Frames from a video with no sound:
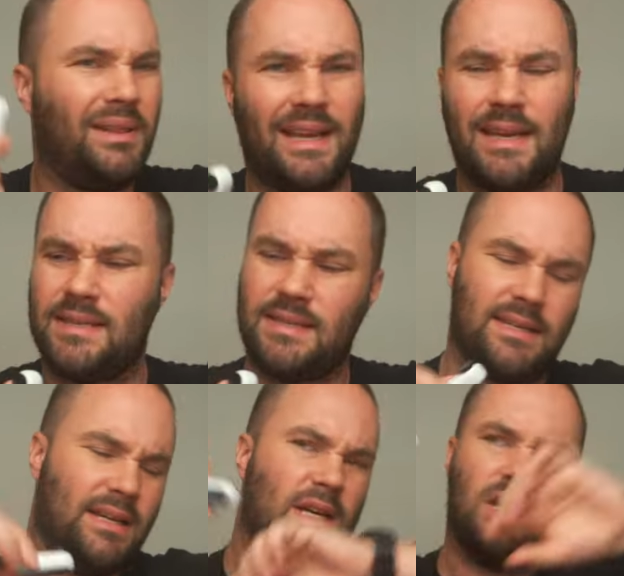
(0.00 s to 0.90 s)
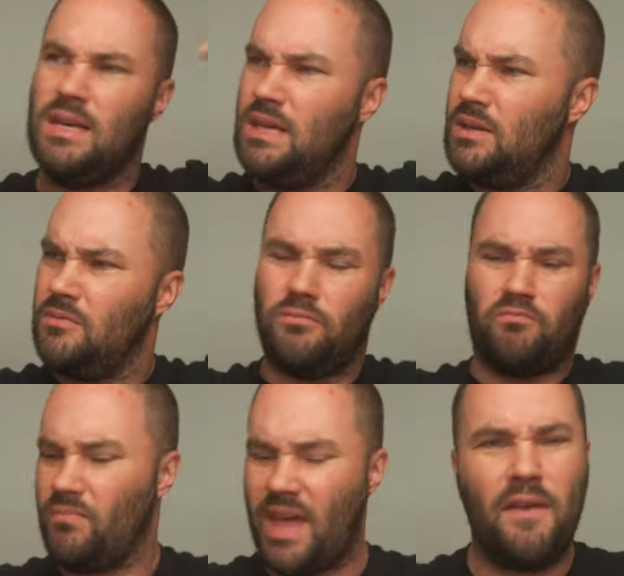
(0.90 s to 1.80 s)
place,
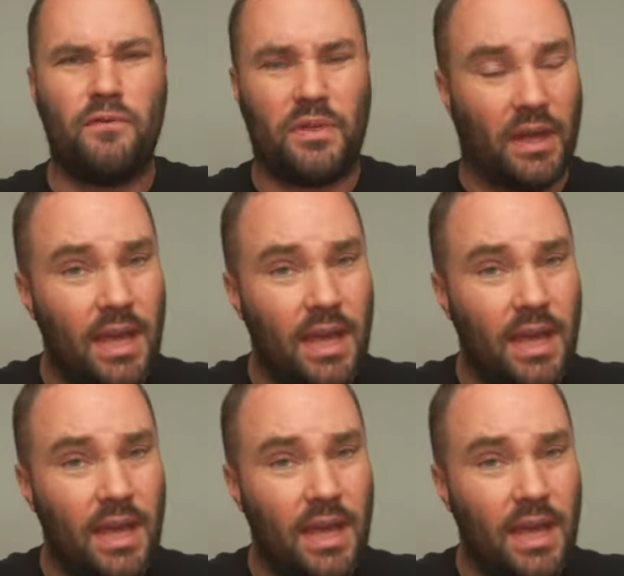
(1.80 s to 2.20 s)
everything,